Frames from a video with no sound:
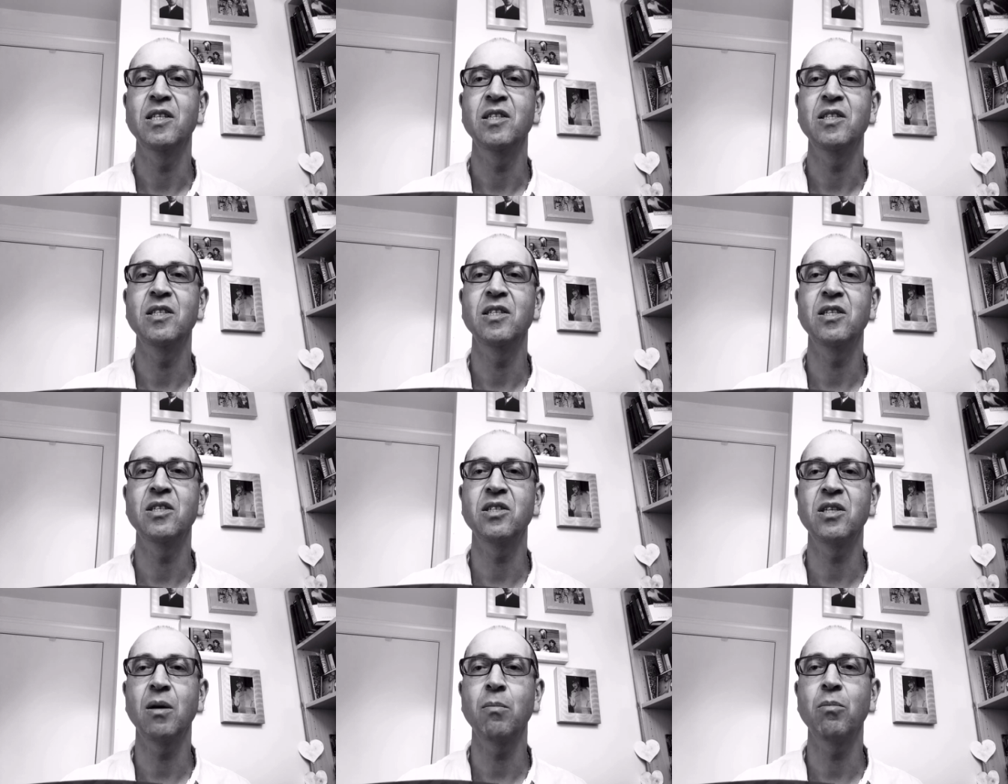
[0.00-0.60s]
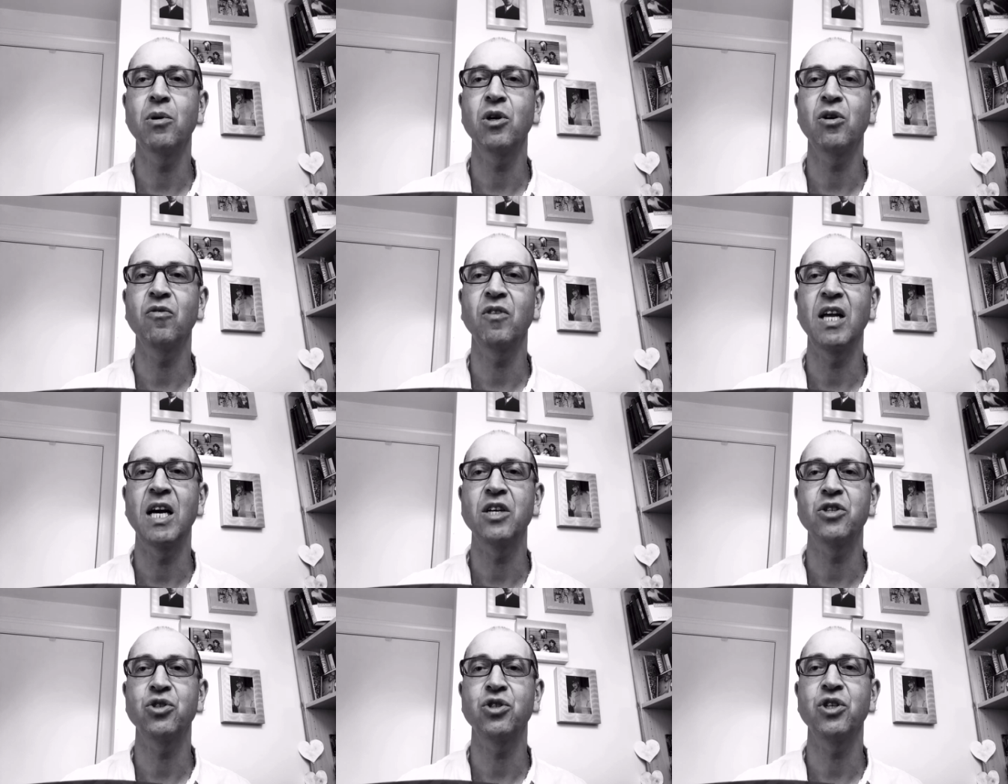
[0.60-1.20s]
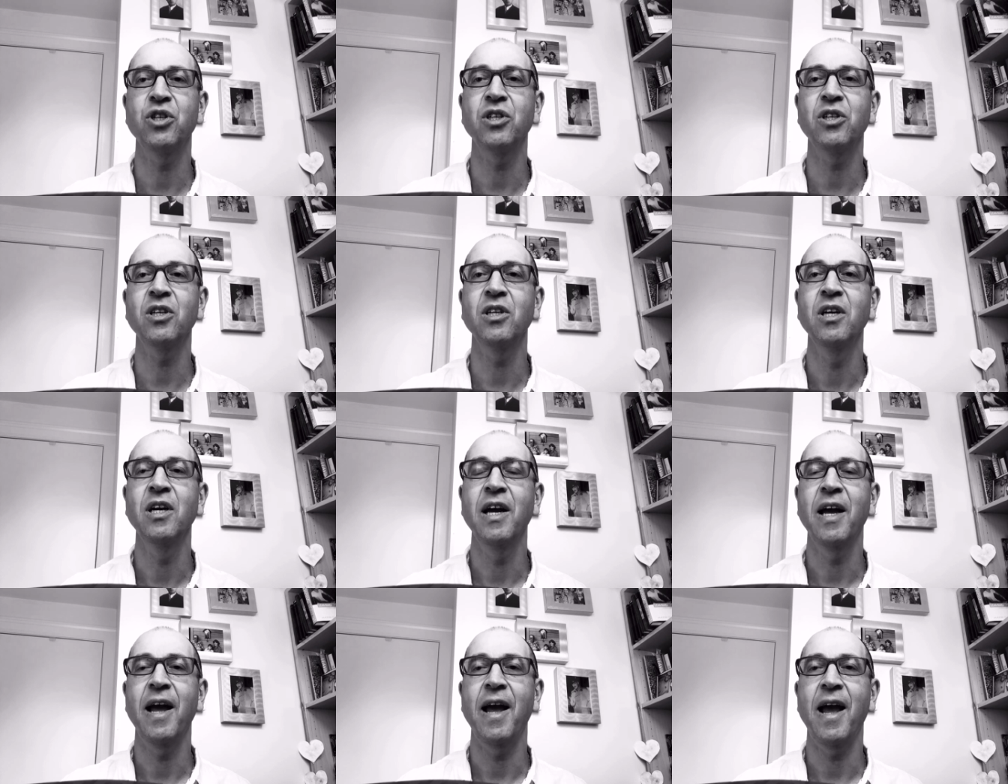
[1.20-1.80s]
December of last year
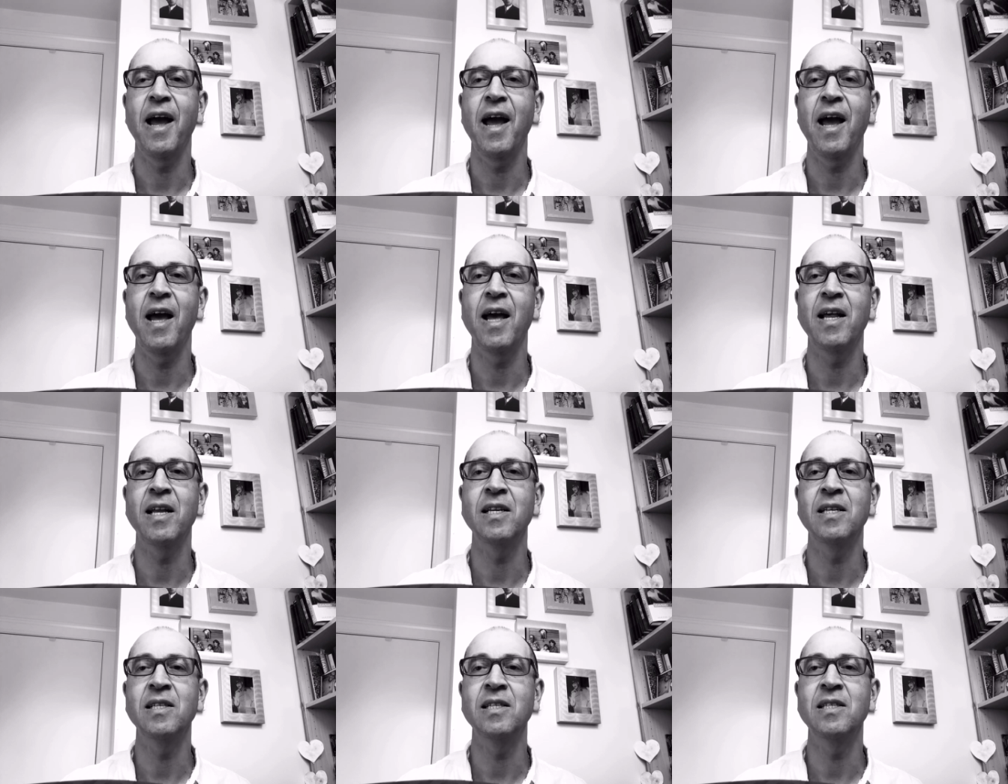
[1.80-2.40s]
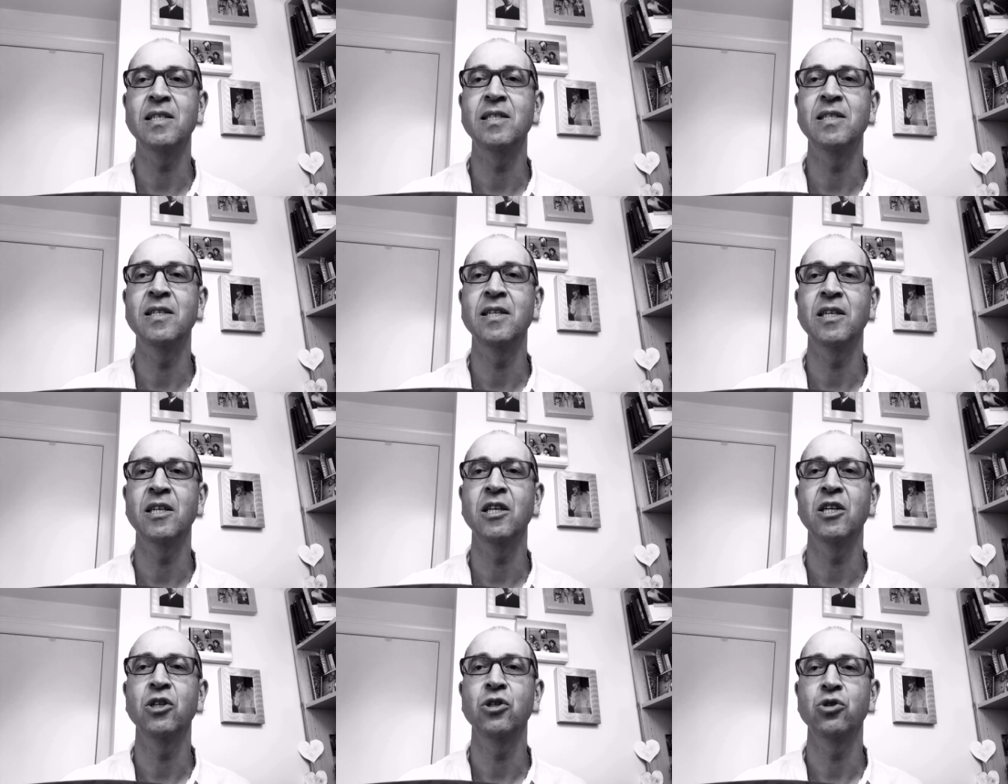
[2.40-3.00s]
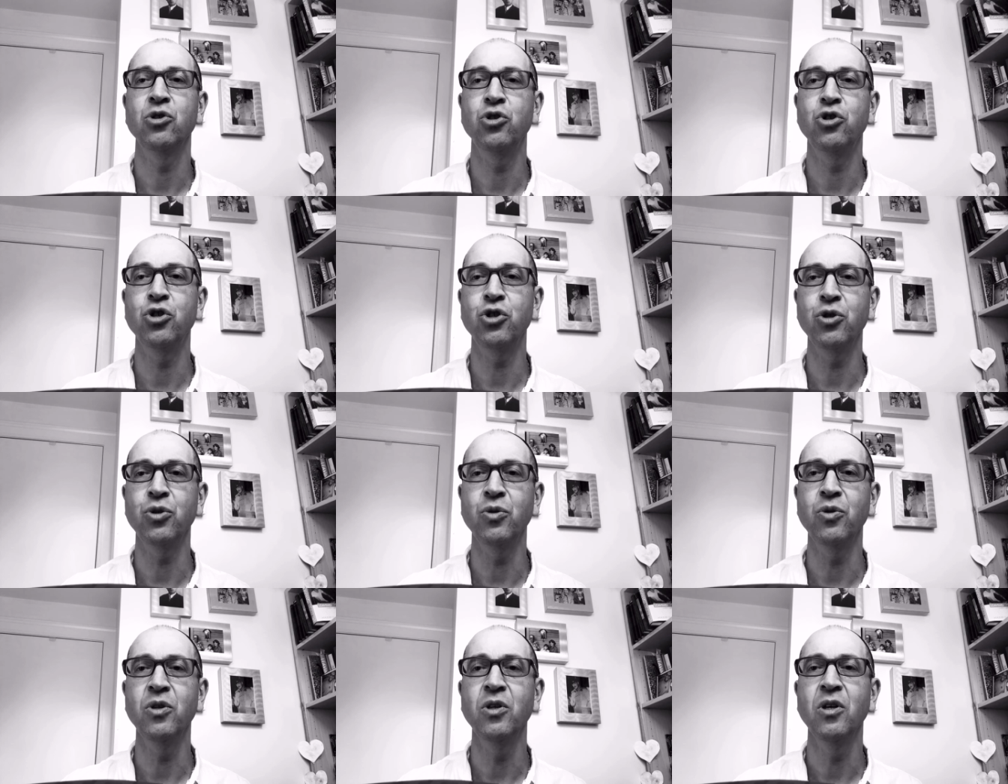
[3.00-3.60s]
and
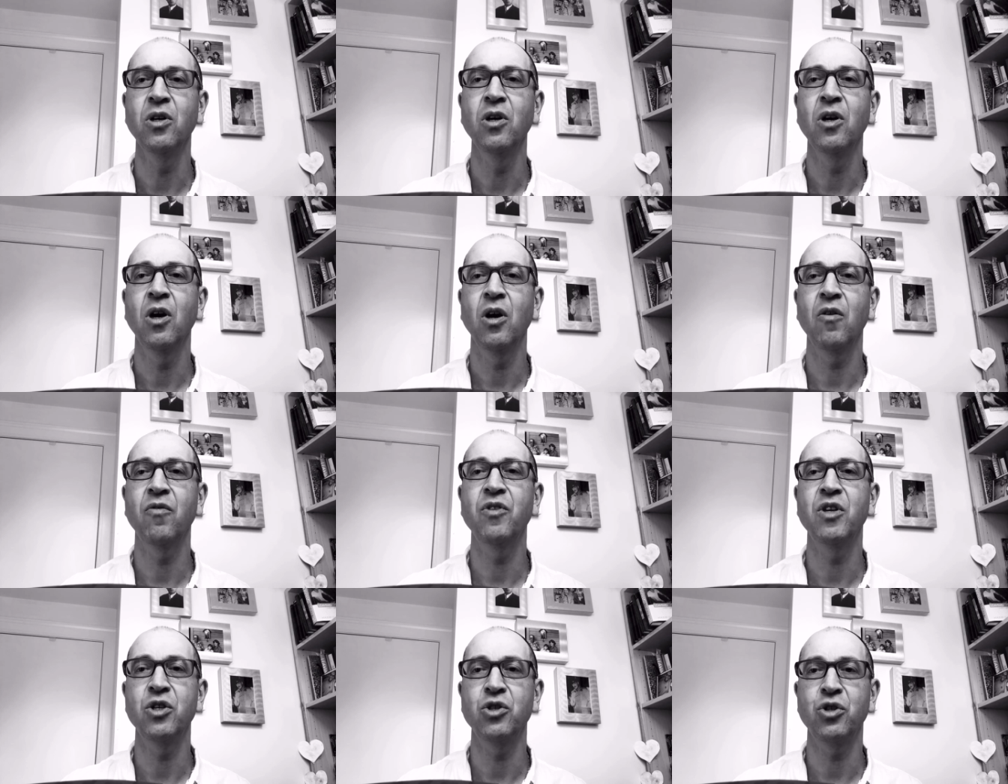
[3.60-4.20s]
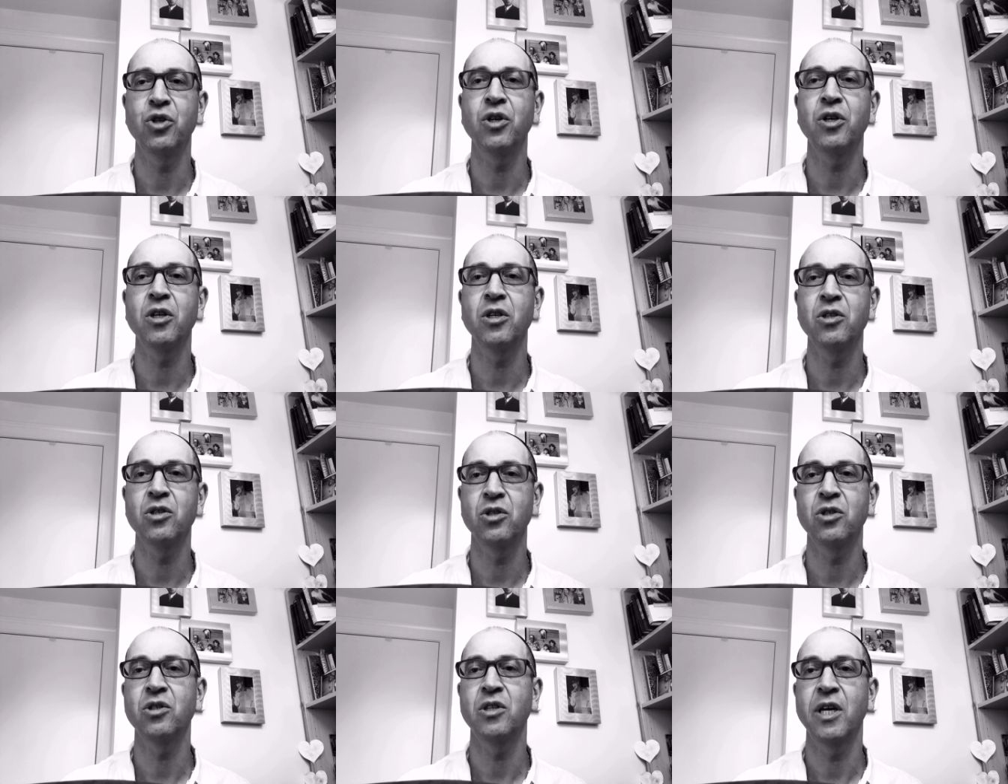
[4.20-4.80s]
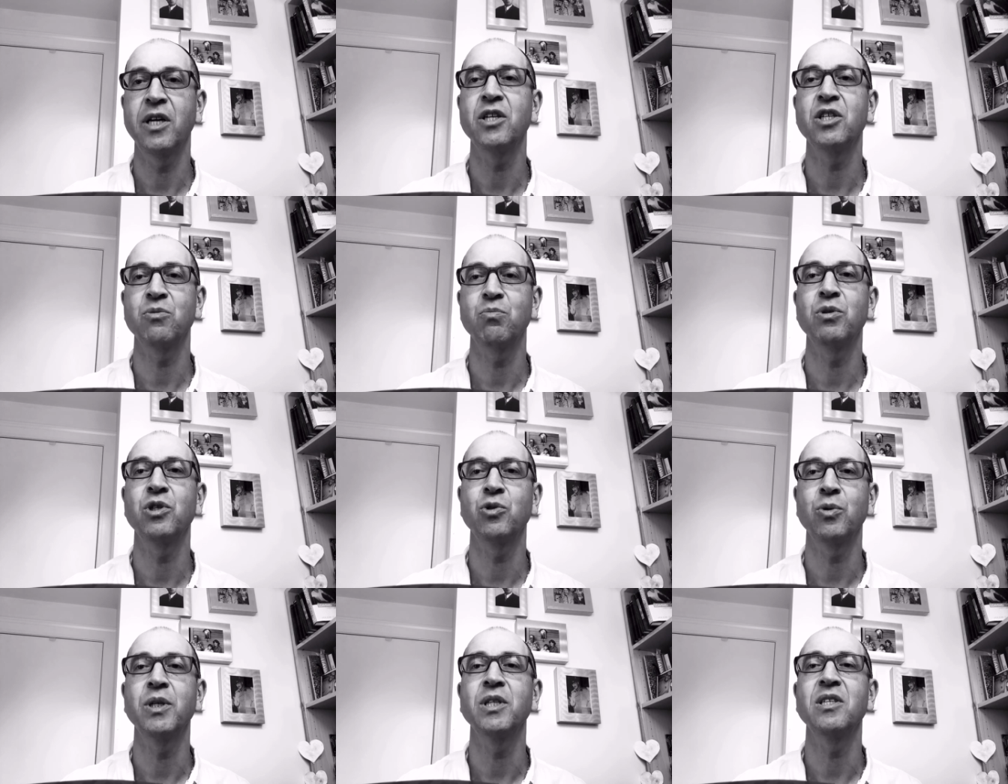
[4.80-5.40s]
June of this year, so that is
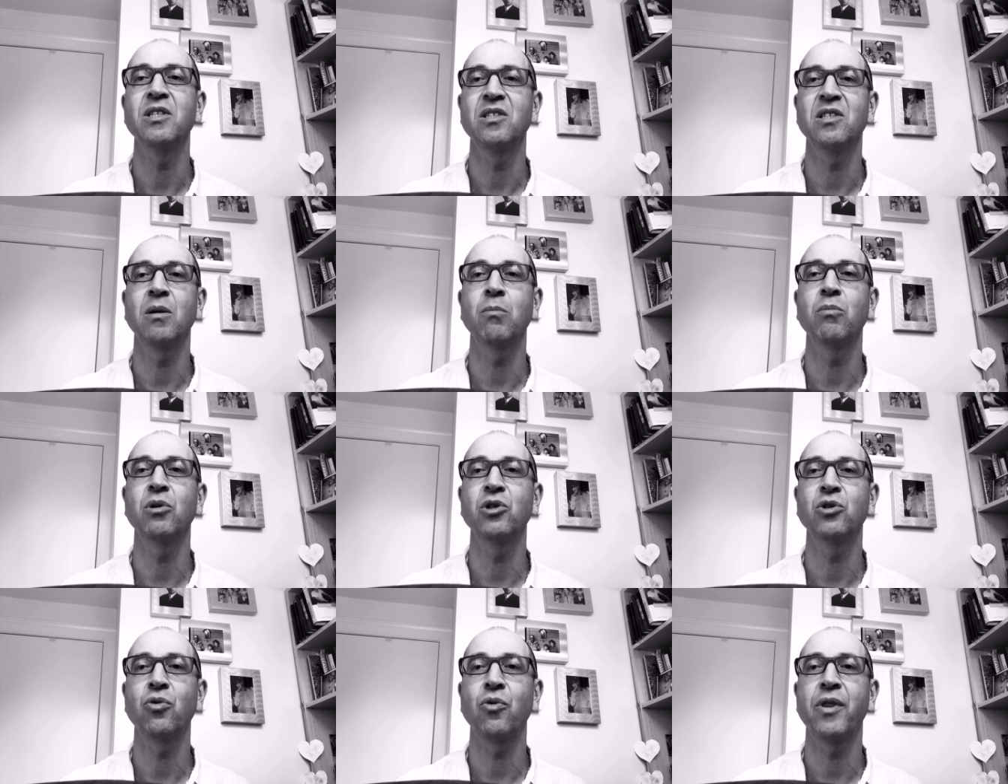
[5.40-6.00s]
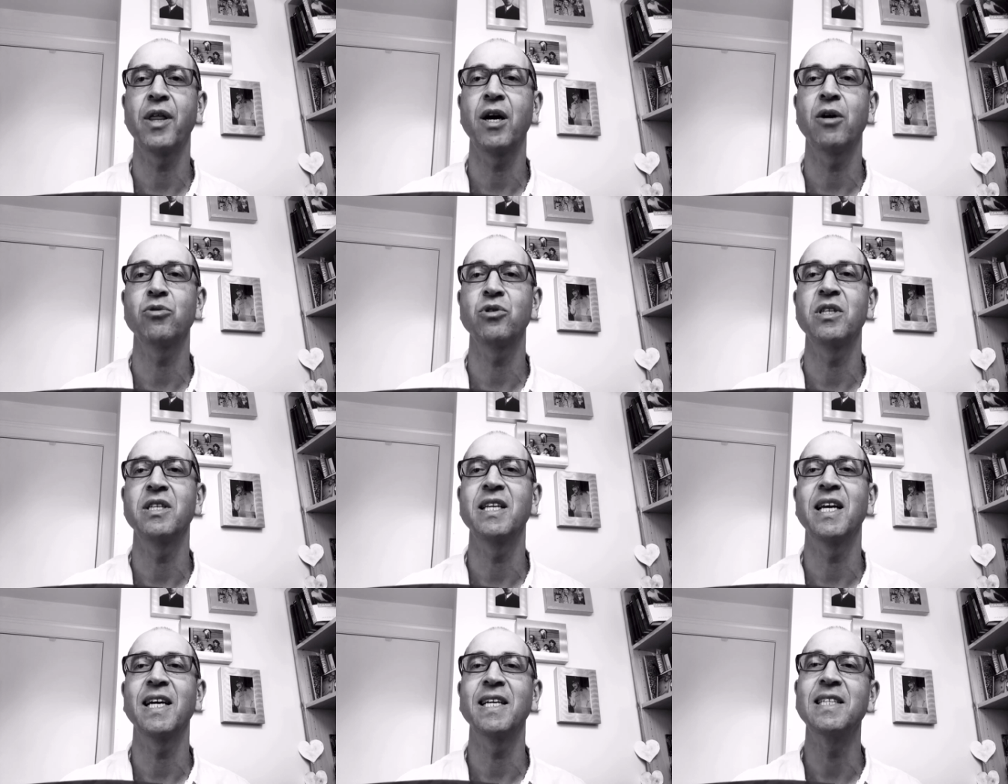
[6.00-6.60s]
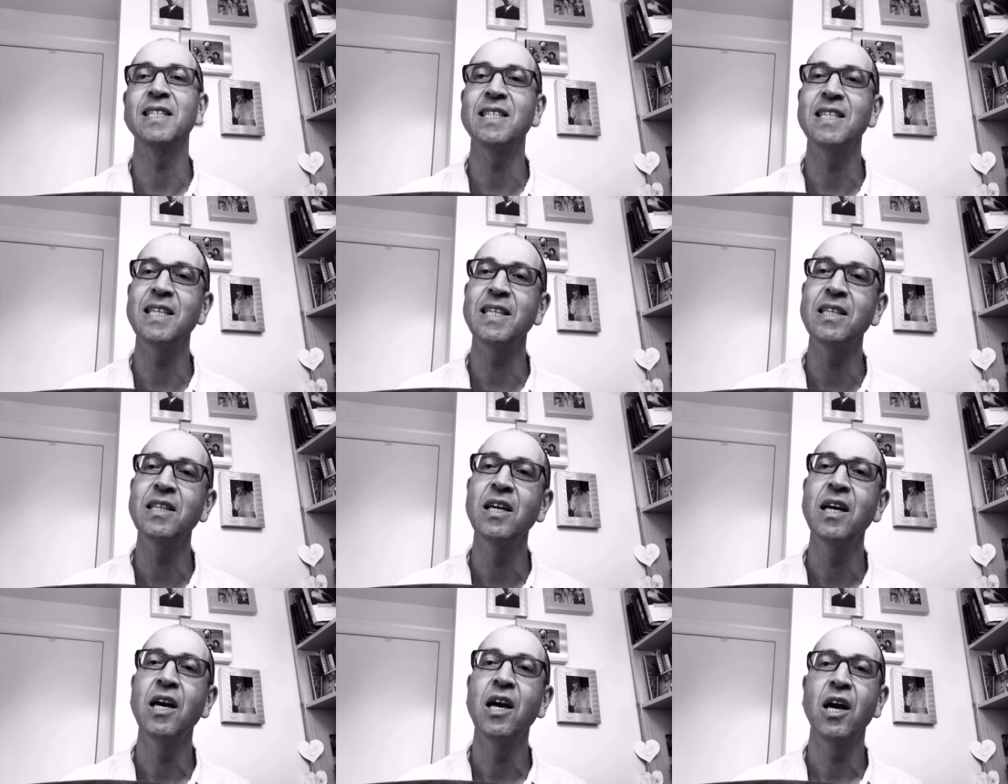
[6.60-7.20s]
between December 2019